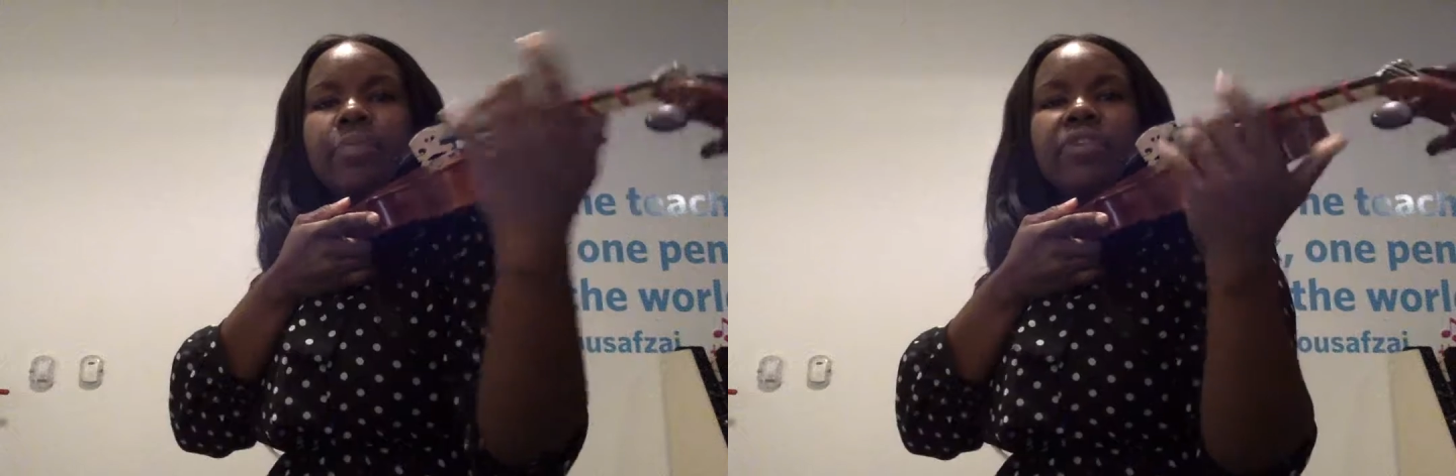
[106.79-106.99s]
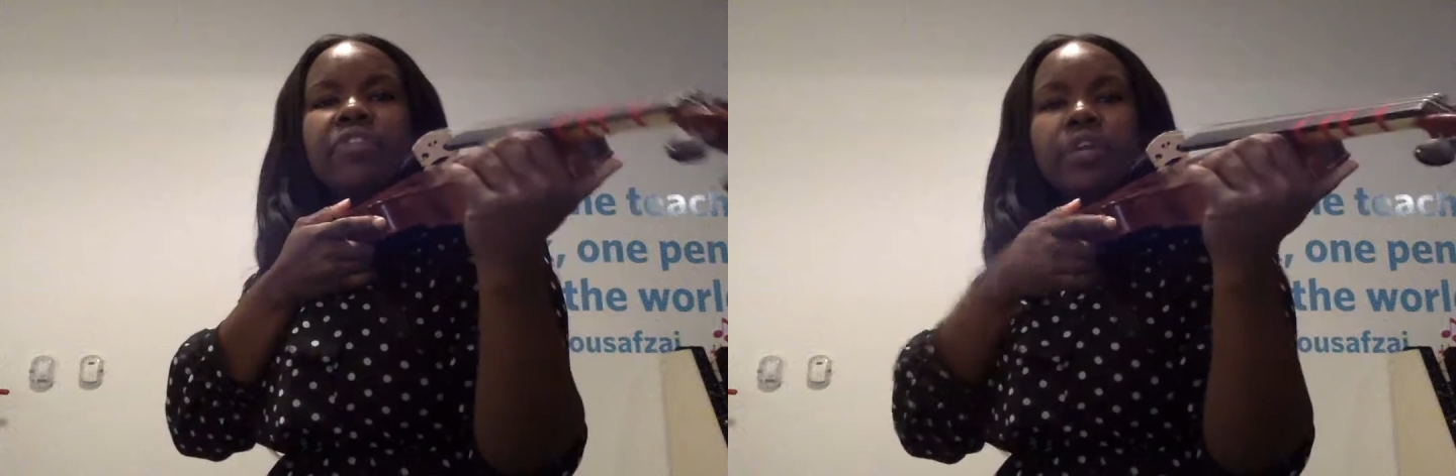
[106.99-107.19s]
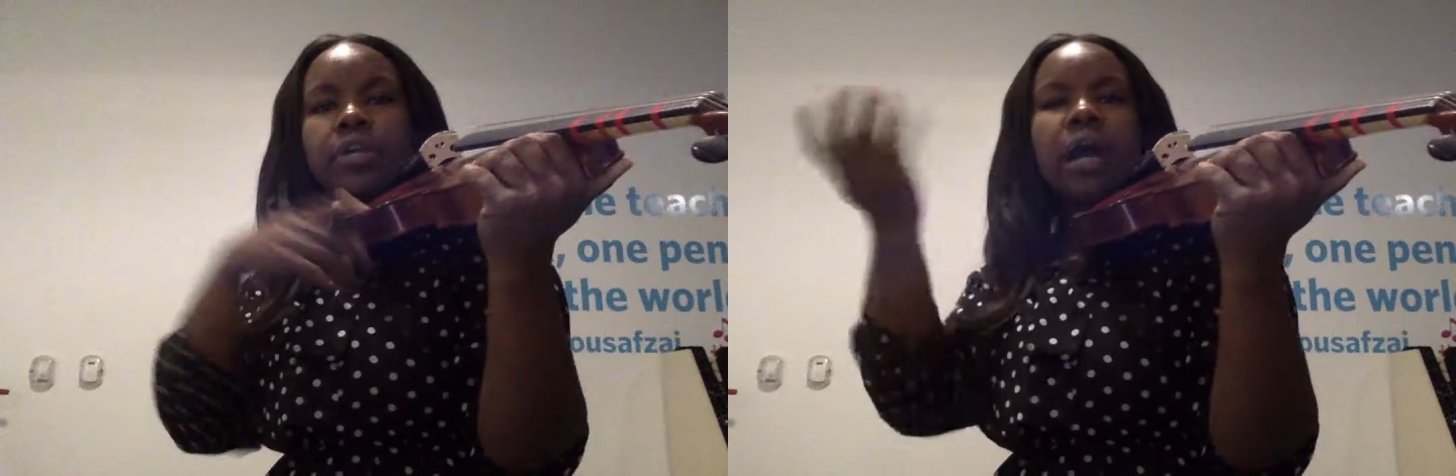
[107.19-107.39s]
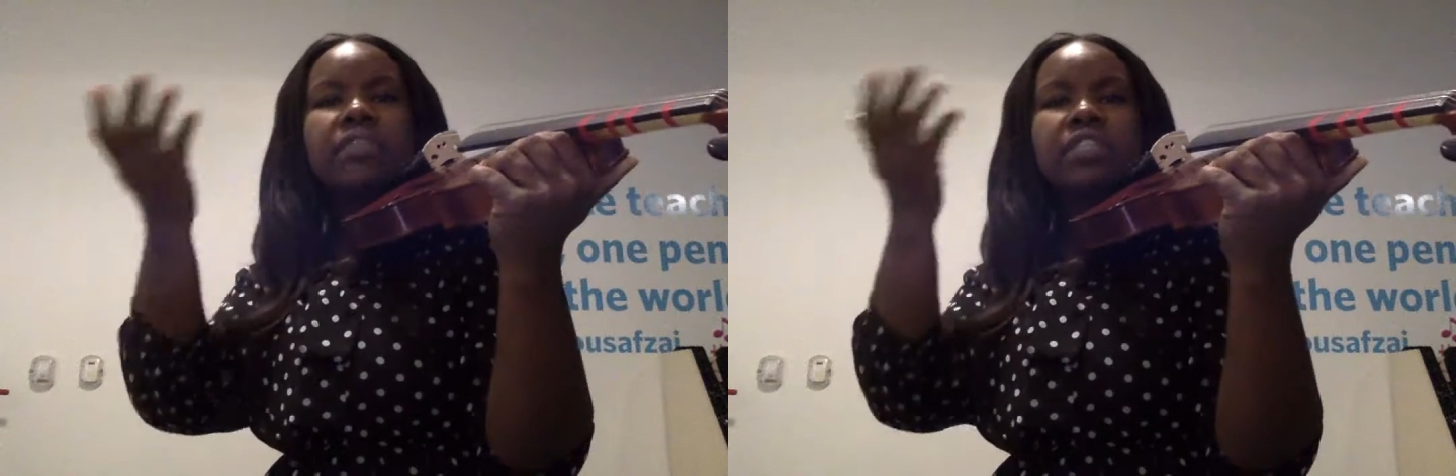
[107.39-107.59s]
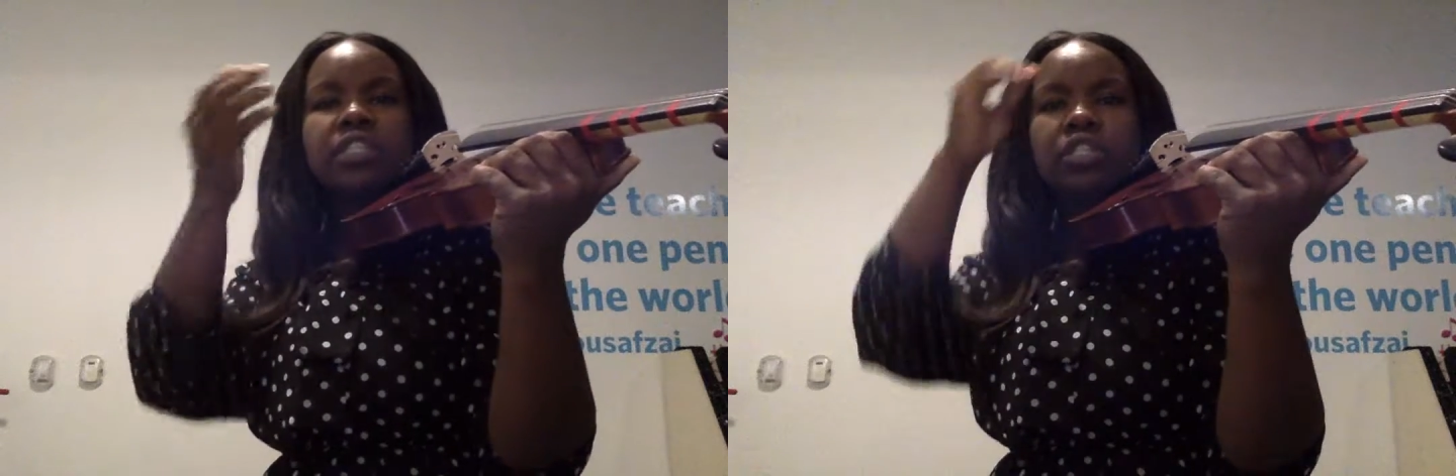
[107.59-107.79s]
But if they're
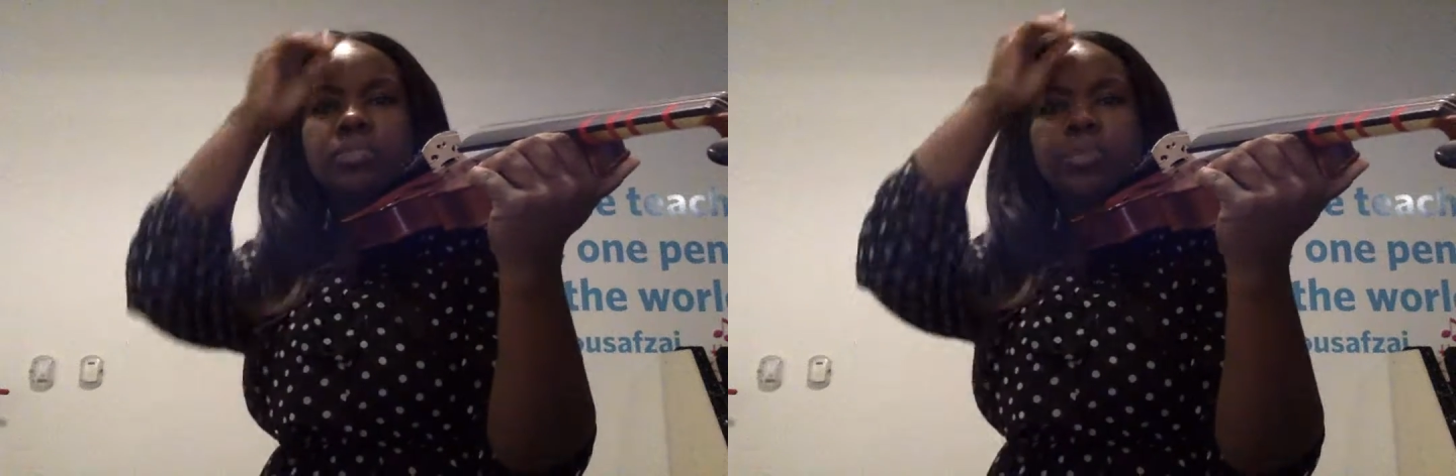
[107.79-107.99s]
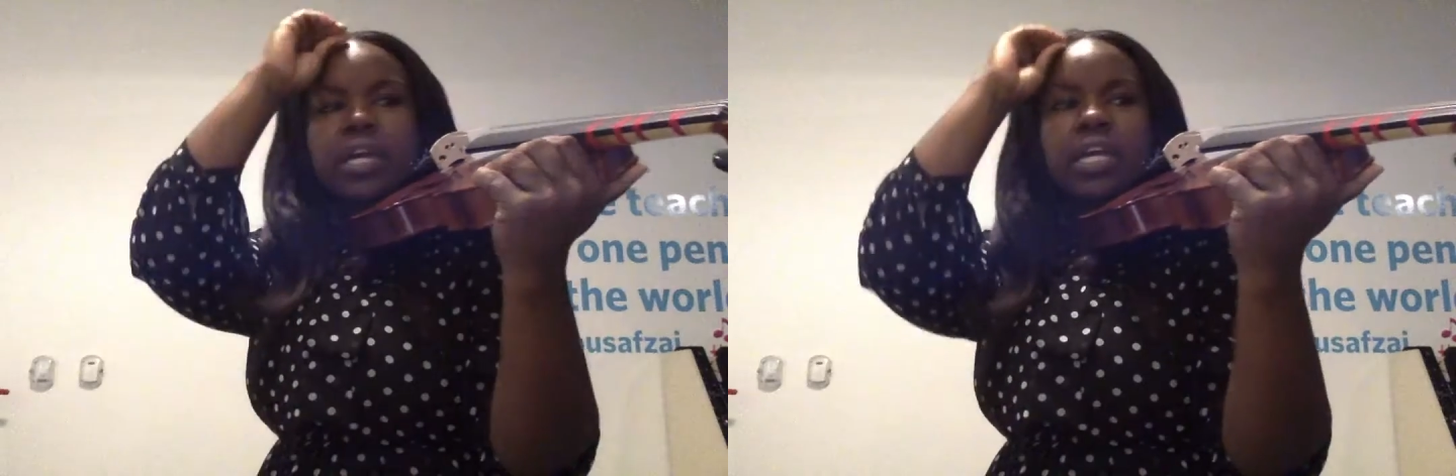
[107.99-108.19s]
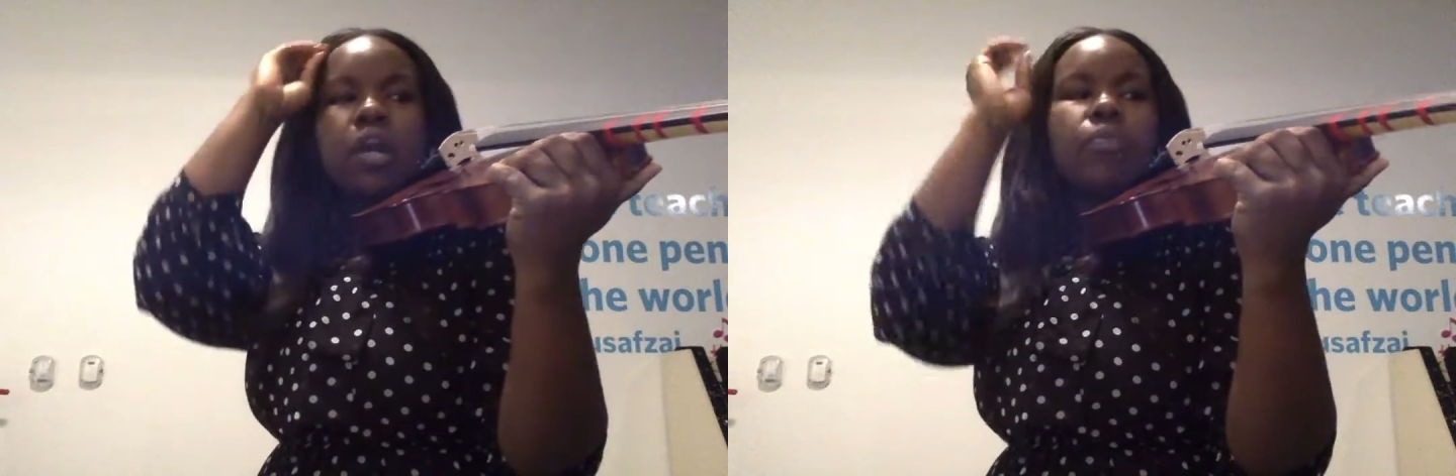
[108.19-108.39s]
obviously just plucking